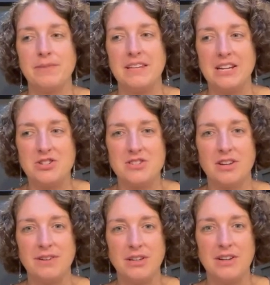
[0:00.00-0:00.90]
get
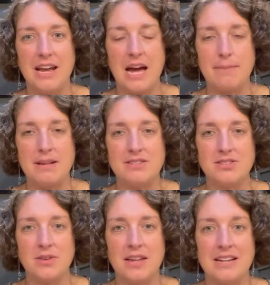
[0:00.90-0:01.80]
yourself in good habits
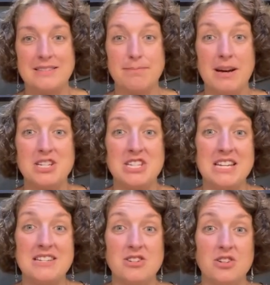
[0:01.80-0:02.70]
so that it's much
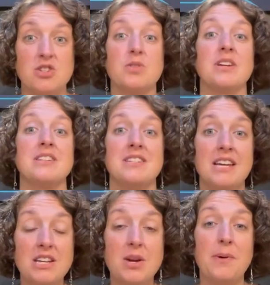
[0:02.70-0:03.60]
easier to
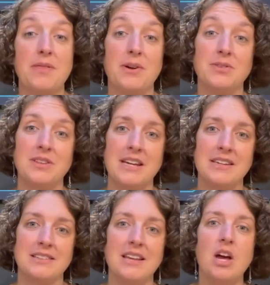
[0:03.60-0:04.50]
continue with those
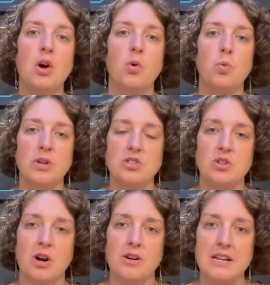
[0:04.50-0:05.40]
things once
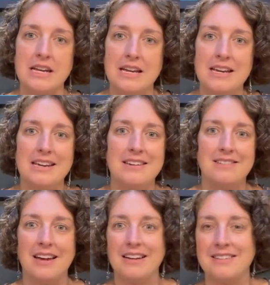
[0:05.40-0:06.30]
you're already
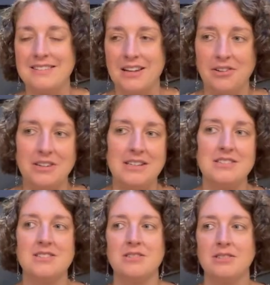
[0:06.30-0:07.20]
kind of settled
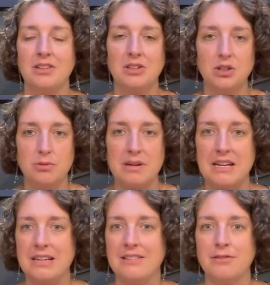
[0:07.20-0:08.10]
into the
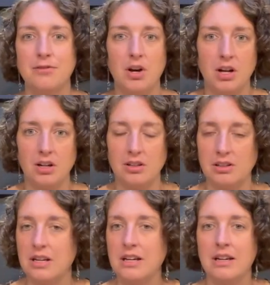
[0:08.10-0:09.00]
gloomy
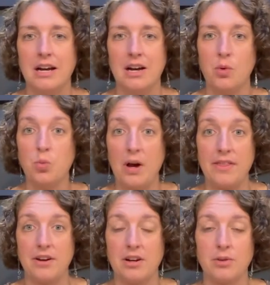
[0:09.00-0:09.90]
fall
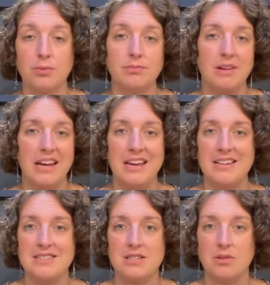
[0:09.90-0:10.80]
weather
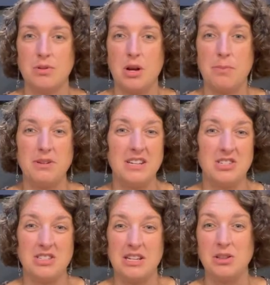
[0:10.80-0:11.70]
and,
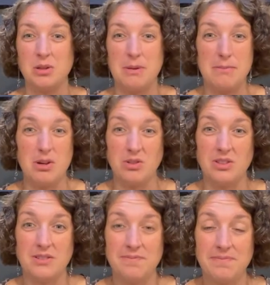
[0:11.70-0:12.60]
potentially gloomy moods.